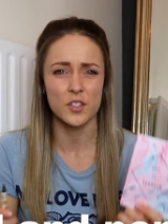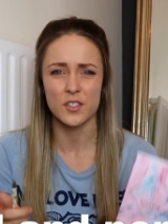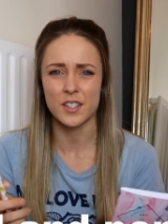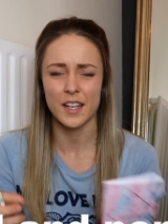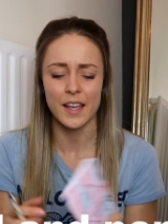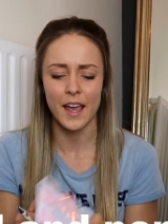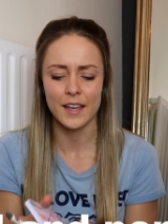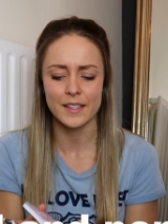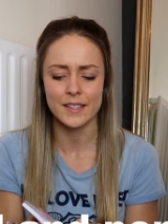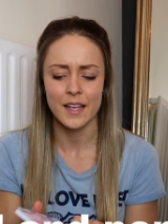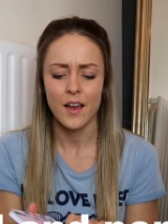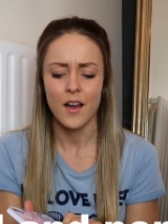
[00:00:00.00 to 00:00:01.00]
just in
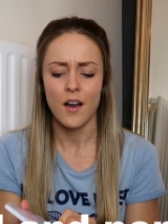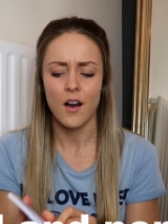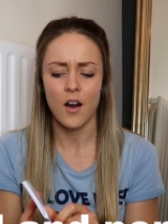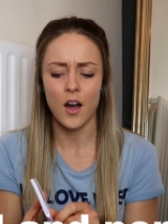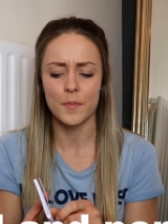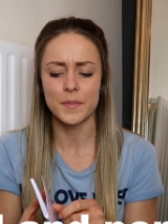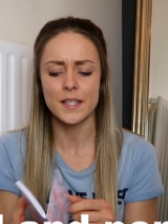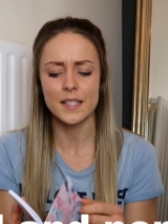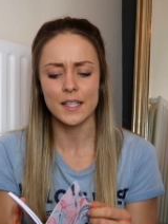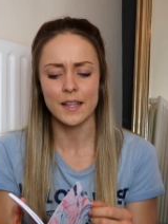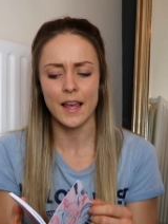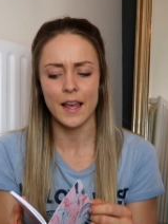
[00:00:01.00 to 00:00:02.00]
case I'm
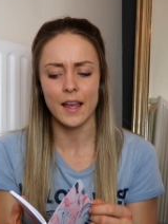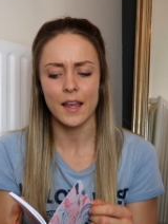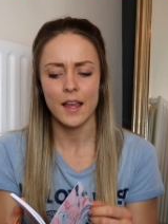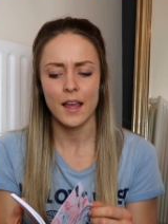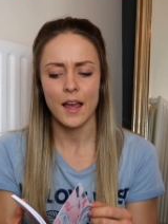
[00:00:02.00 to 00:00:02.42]
sitting there